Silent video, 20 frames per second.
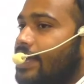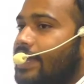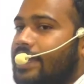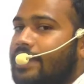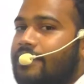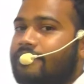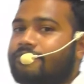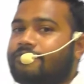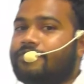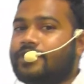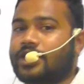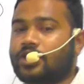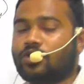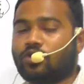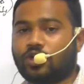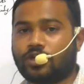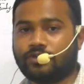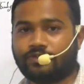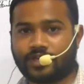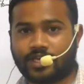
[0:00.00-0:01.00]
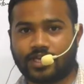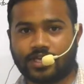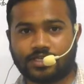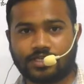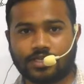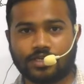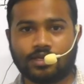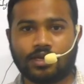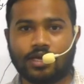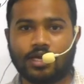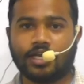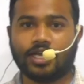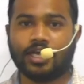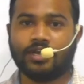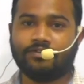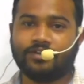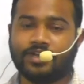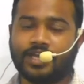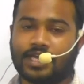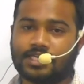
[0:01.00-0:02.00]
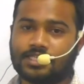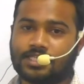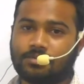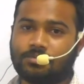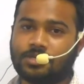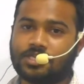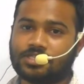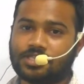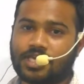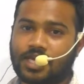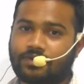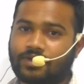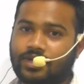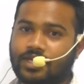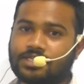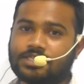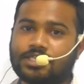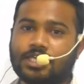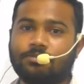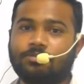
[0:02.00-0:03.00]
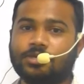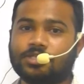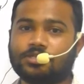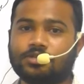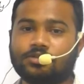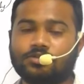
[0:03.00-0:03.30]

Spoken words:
Every notification and every examination having a syllabus.